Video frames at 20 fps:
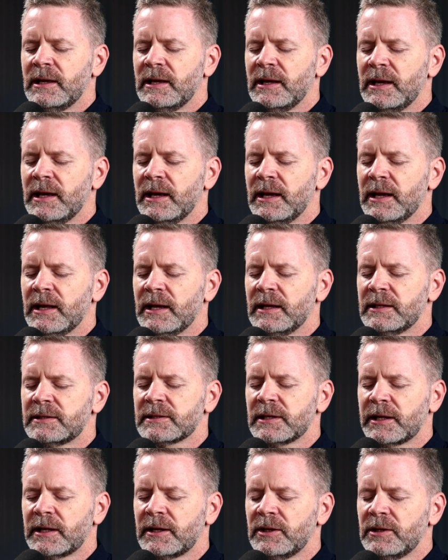and it's
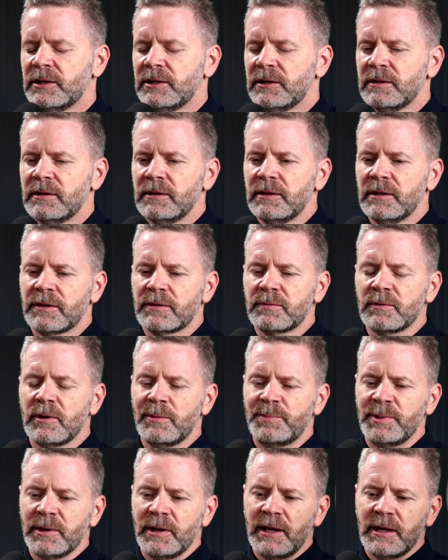like you throw
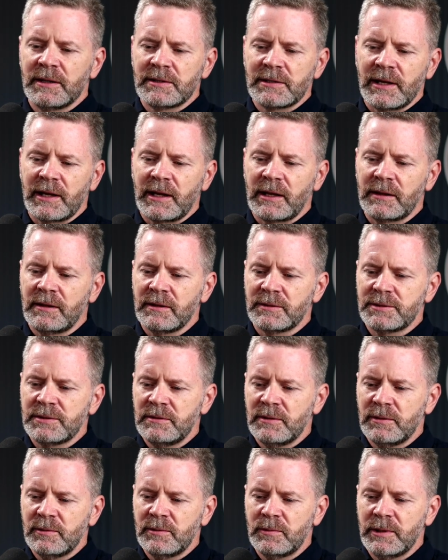up your hands. You're like, there's
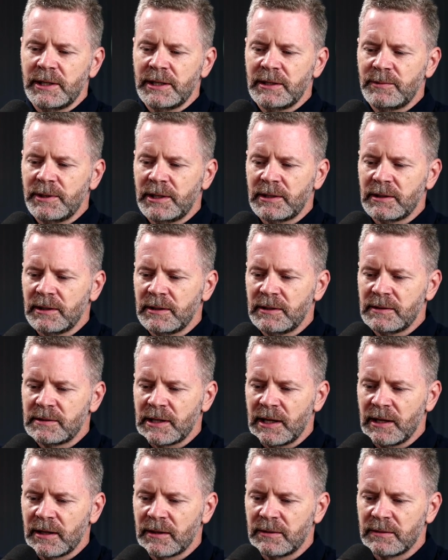no way we can
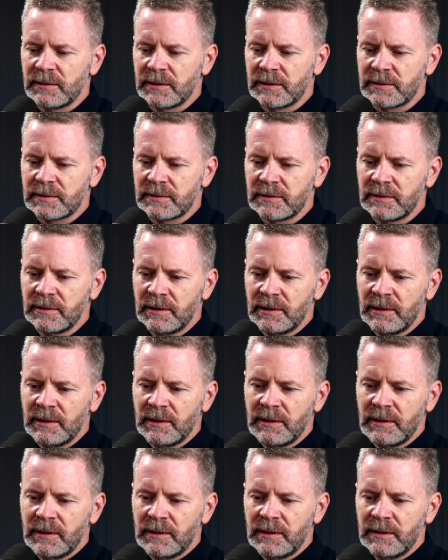untangle this.
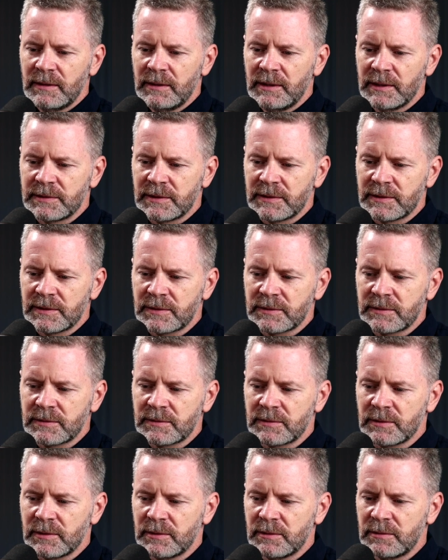This is
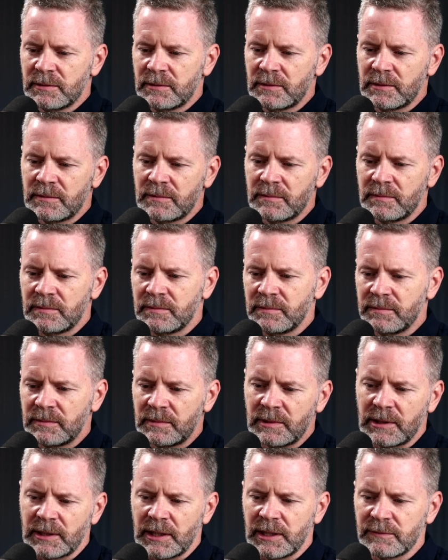so
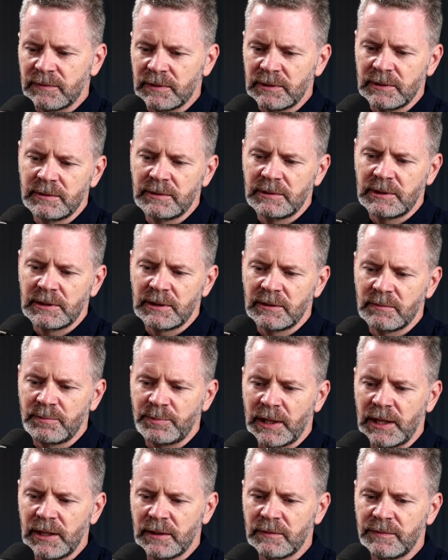convoluted and
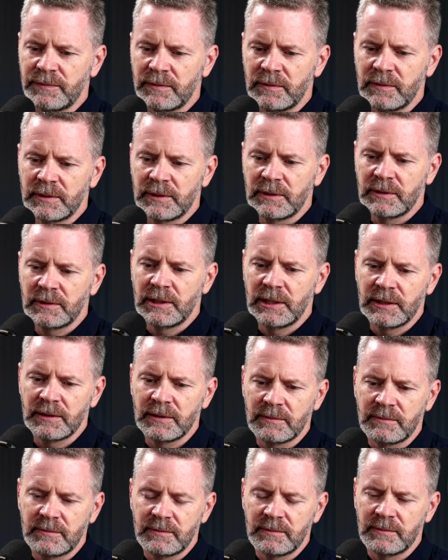painful, and
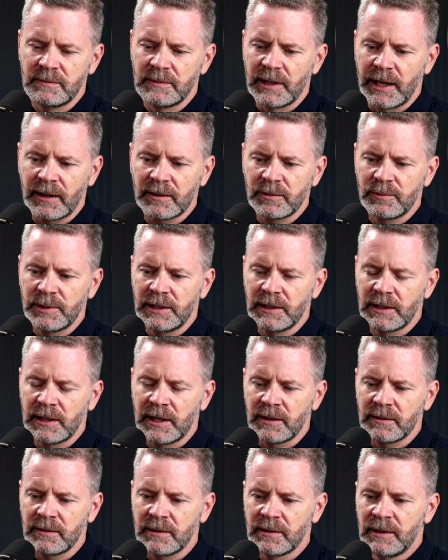and how do we get
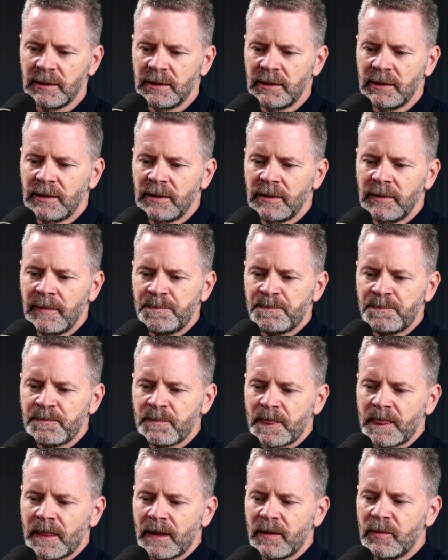out?
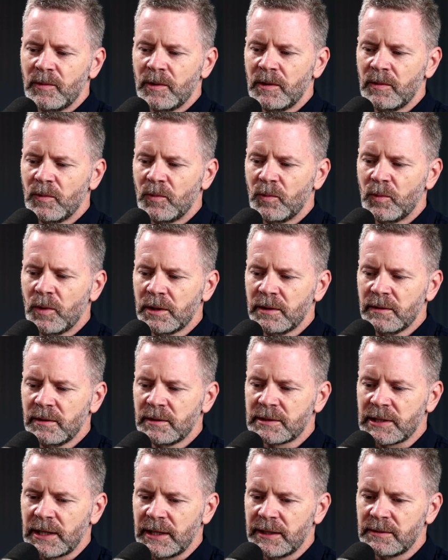Well, one of the
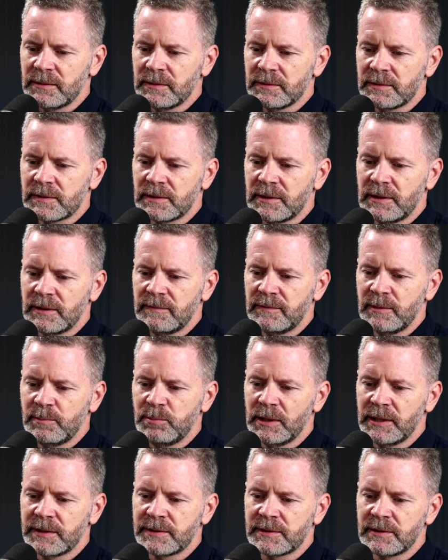titles of the
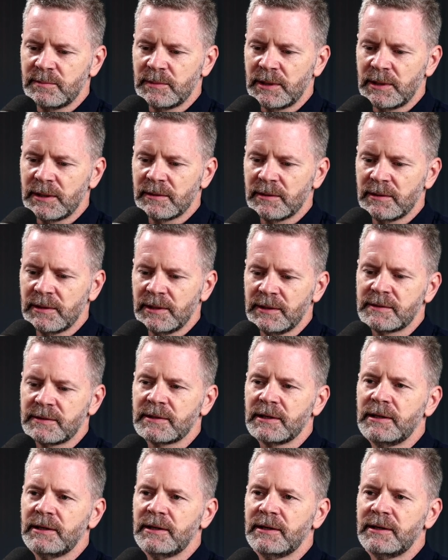Blessed Mother is,
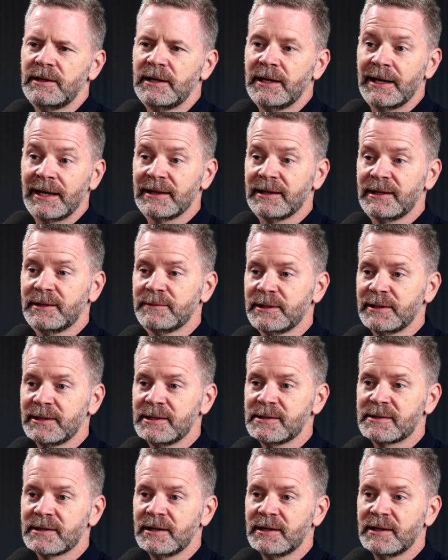and I love it, is